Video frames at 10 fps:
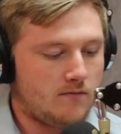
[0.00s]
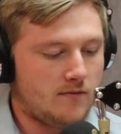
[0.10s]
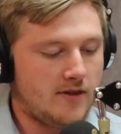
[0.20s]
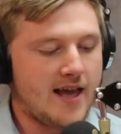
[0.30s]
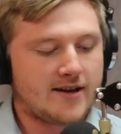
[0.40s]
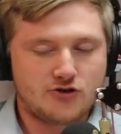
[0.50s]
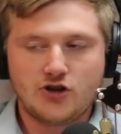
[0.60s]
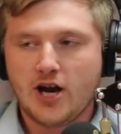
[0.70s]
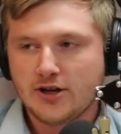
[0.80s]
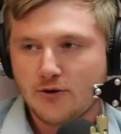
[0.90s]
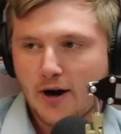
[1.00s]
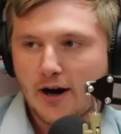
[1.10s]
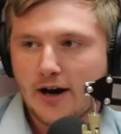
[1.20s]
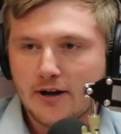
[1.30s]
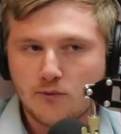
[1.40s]
Next
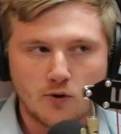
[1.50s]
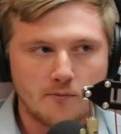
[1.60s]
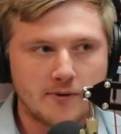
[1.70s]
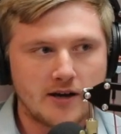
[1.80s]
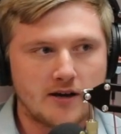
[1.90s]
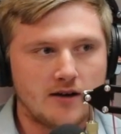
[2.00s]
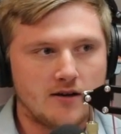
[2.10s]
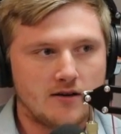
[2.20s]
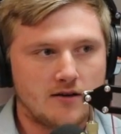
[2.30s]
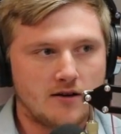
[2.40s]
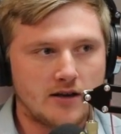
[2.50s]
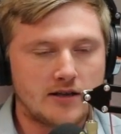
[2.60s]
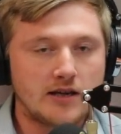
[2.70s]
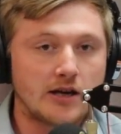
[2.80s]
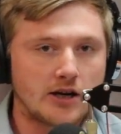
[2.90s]
January will be a
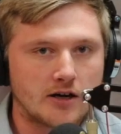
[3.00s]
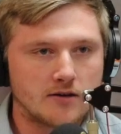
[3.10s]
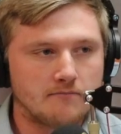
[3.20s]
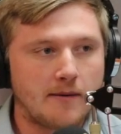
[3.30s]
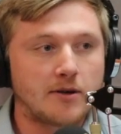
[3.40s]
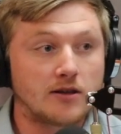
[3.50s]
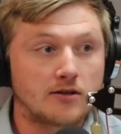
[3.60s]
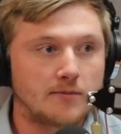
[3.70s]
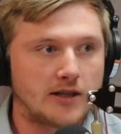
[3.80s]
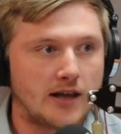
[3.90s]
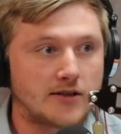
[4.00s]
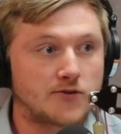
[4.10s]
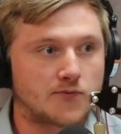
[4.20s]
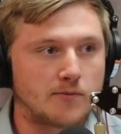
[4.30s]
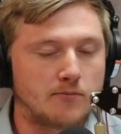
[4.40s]
year, maybe a little bit
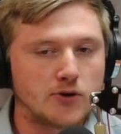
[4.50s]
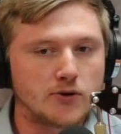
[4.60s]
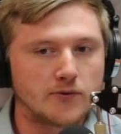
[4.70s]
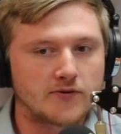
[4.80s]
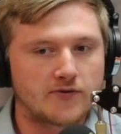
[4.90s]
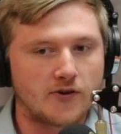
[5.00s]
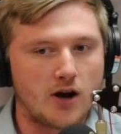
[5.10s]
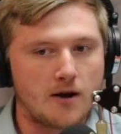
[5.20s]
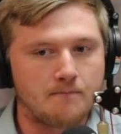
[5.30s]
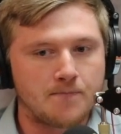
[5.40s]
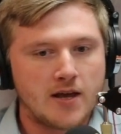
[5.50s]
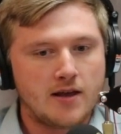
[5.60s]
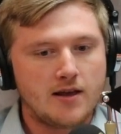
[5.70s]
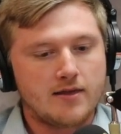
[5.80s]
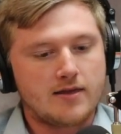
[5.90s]
less, removed from
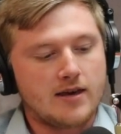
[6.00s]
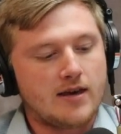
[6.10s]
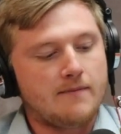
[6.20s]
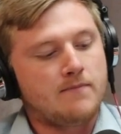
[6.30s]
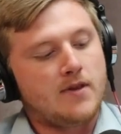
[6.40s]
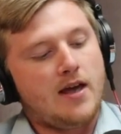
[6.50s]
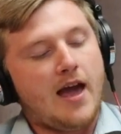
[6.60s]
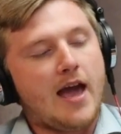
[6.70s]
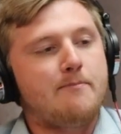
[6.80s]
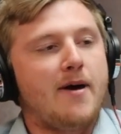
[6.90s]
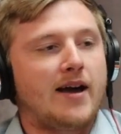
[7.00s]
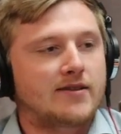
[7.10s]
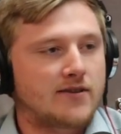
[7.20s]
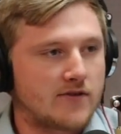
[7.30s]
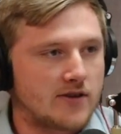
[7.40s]
the
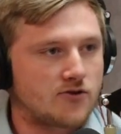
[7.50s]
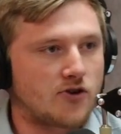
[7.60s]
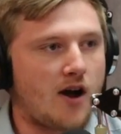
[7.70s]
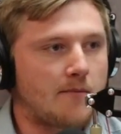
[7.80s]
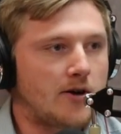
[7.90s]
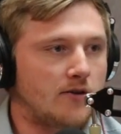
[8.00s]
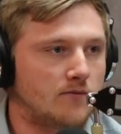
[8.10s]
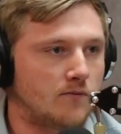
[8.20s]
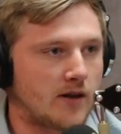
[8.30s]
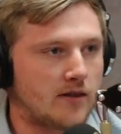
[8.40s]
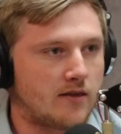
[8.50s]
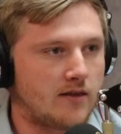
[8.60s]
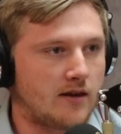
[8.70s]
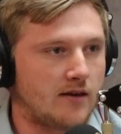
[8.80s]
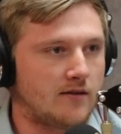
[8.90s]
apex of this drama with
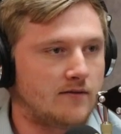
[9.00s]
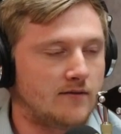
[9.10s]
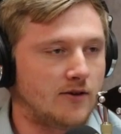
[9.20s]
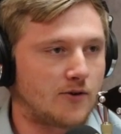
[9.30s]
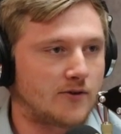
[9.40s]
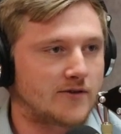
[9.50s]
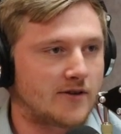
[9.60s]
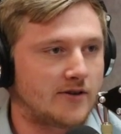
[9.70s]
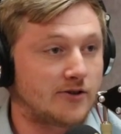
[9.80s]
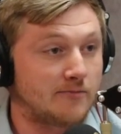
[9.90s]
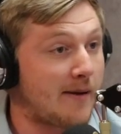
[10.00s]
the local attorney general.